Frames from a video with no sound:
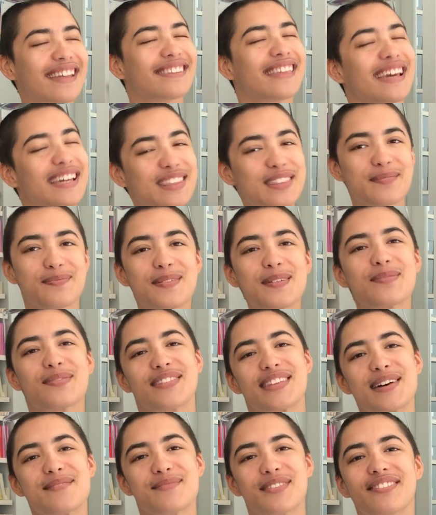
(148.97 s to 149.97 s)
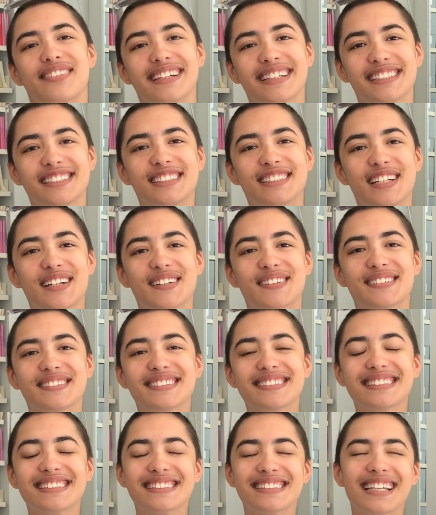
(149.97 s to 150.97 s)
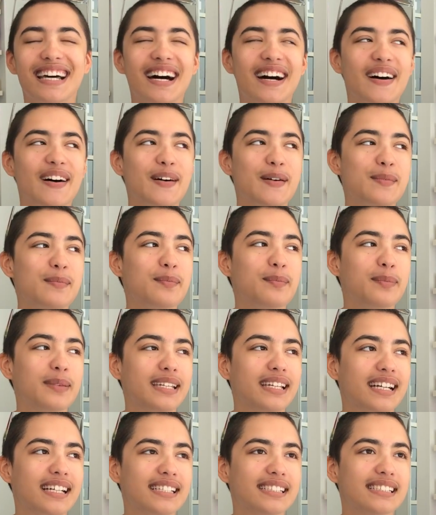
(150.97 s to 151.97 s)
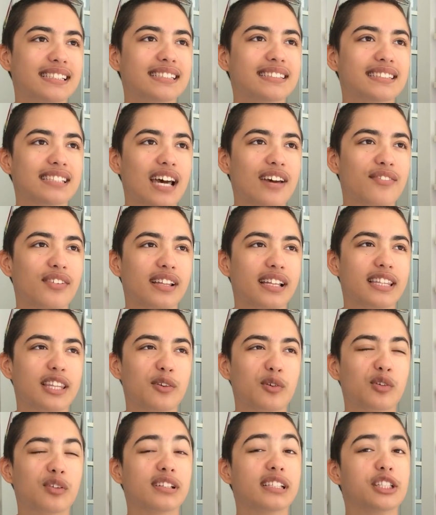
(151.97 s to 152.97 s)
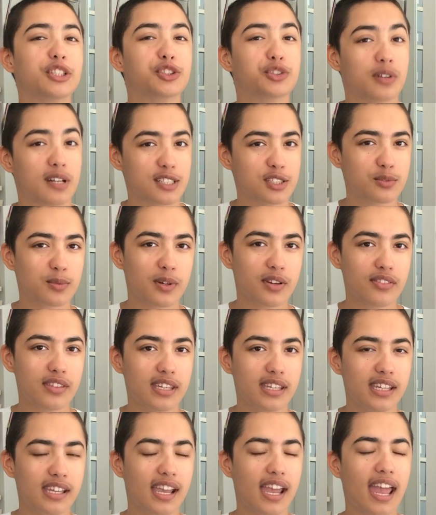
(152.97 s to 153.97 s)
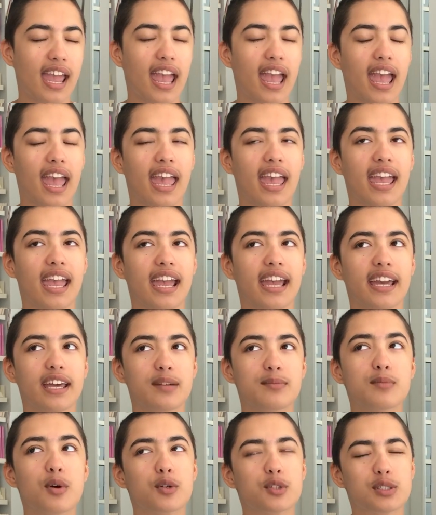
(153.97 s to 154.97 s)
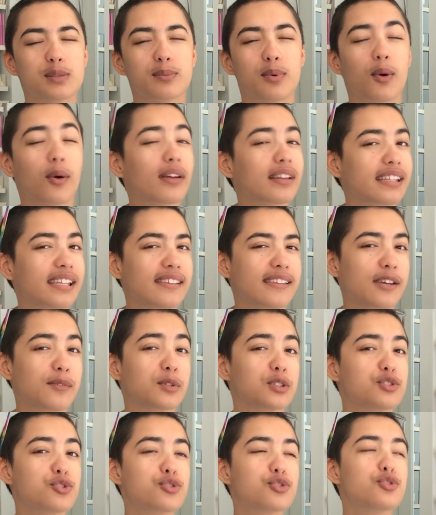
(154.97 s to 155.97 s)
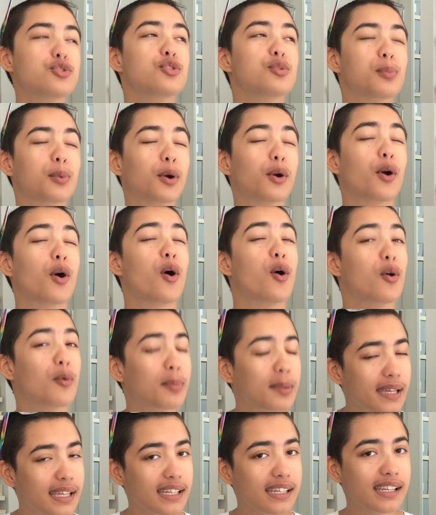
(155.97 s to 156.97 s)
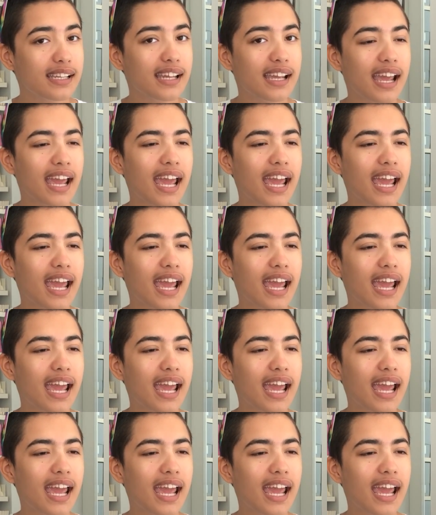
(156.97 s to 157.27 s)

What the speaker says: like the people that Maria chose, because I felt like they were really trustworthy, and most importantly, they were super open,